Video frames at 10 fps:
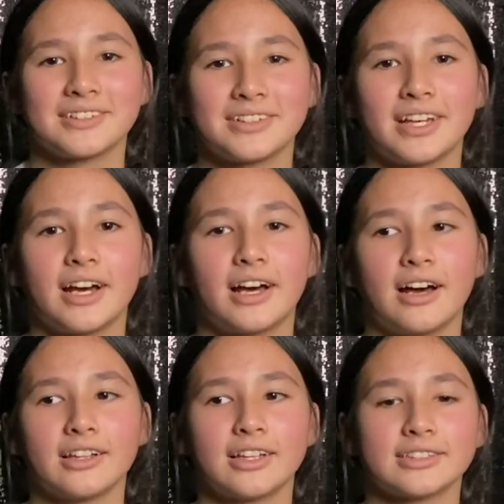So yeah,
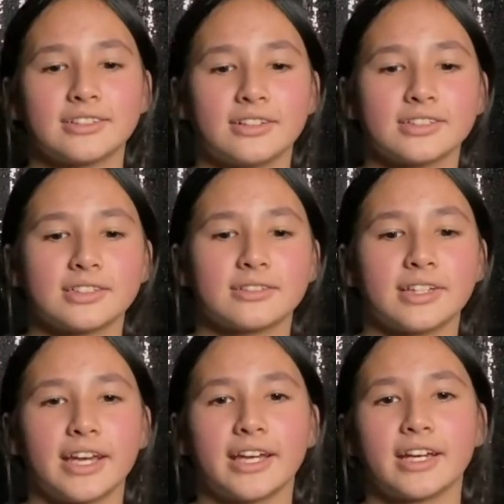I'd like to also
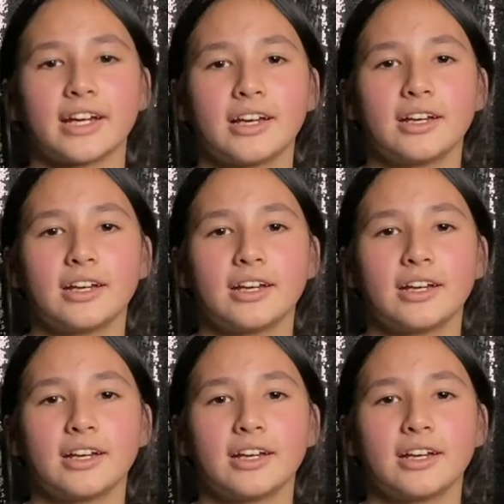thank